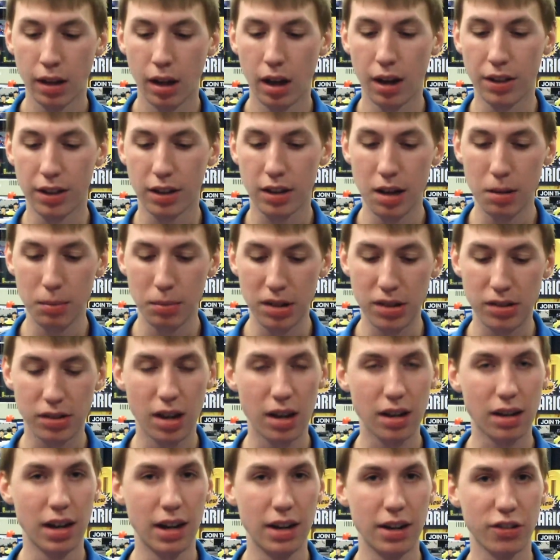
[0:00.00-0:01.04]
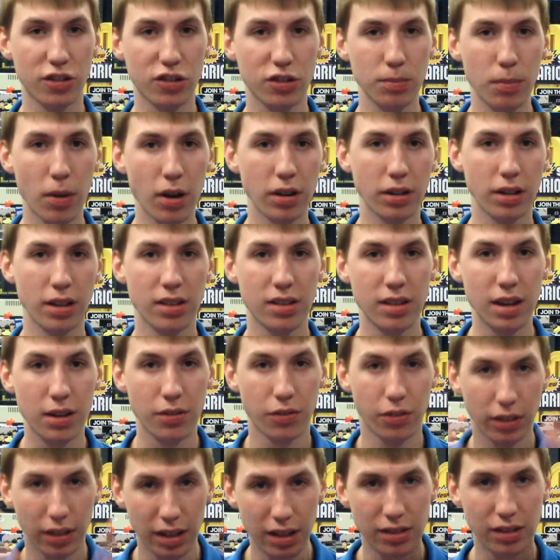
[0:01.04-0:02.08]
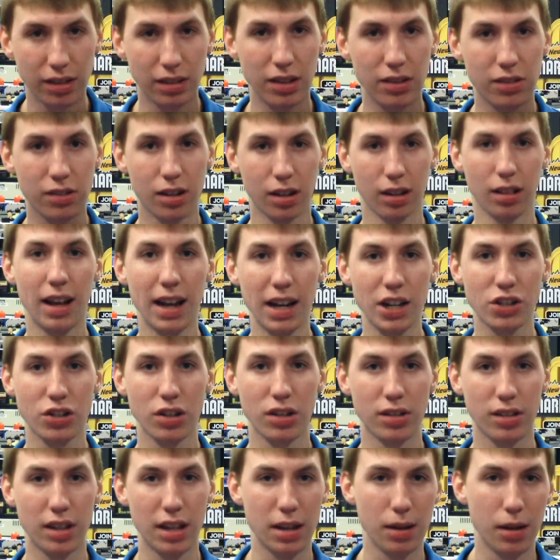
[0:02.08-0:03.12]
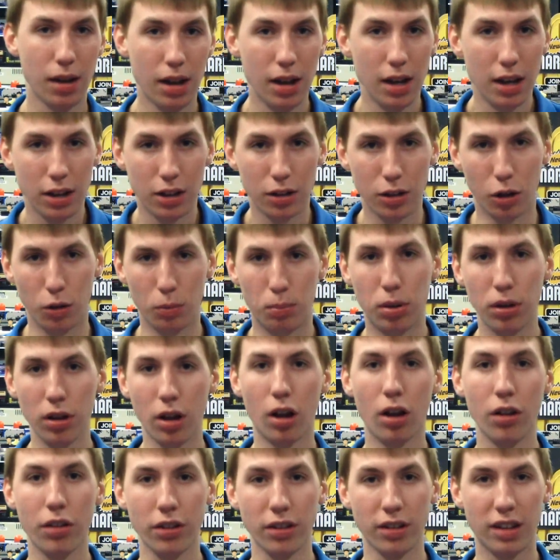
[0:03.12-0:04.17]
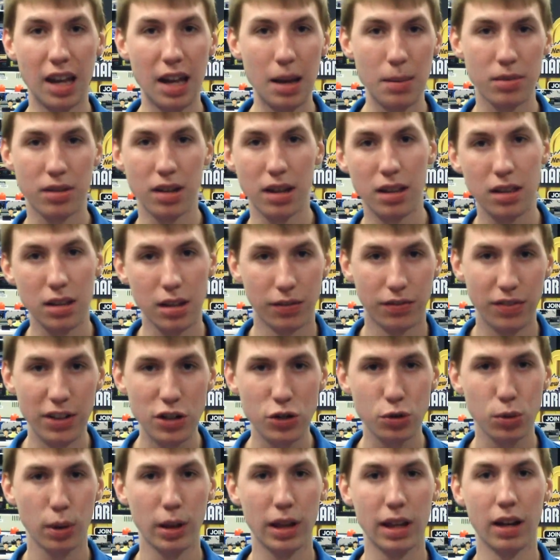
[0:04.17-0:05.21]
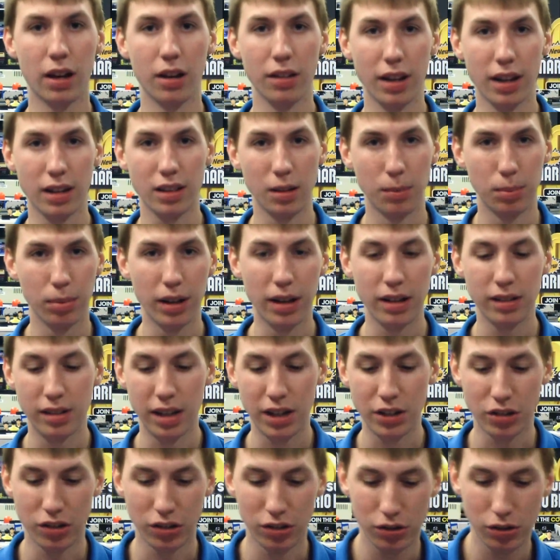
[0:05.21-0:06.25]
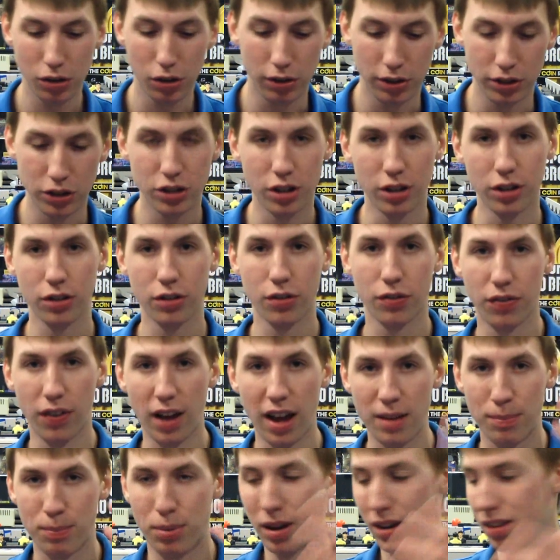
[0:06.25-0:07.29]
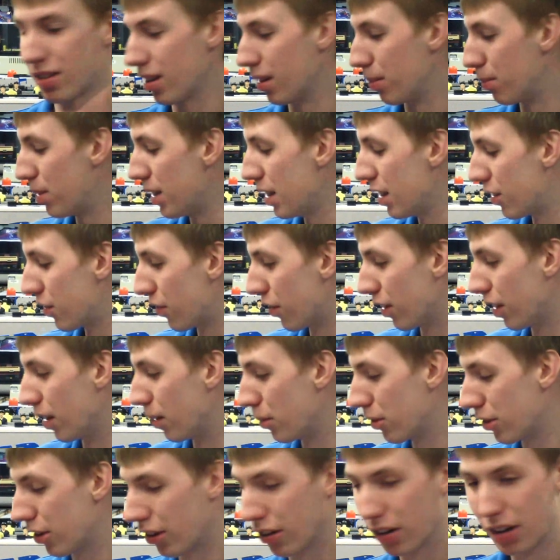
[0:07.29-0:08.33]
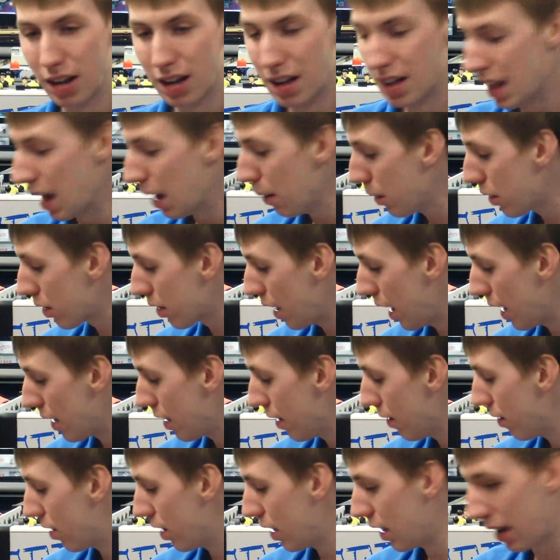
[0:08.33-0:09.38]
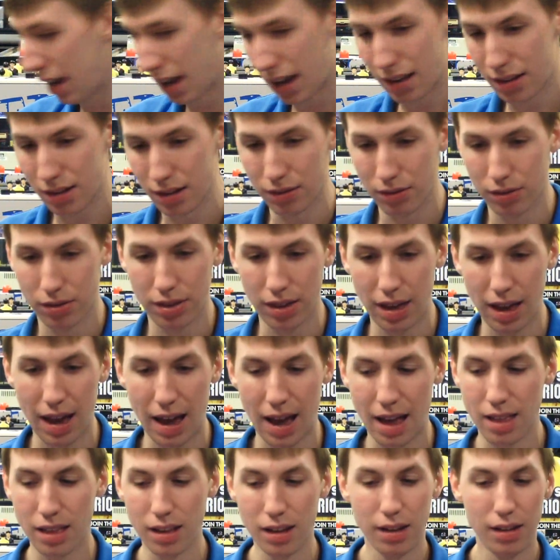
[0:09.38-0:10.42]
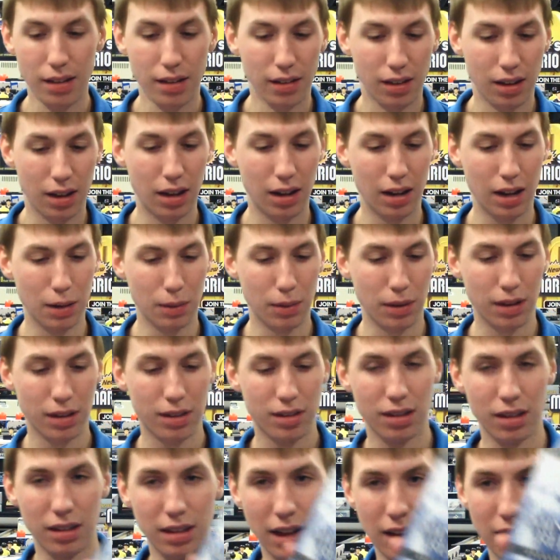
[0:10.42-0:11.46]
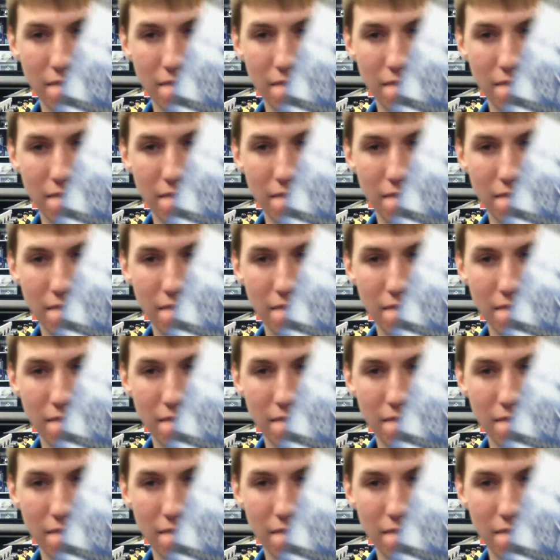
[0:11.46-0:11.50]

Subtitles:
the companies got kind of smart, and instead of releasing these collections, they, you know, put all their games individually on, like, the PlayStation Store and charged $5 a piece for them, so that was kind of the end of that. Anyway, let's see,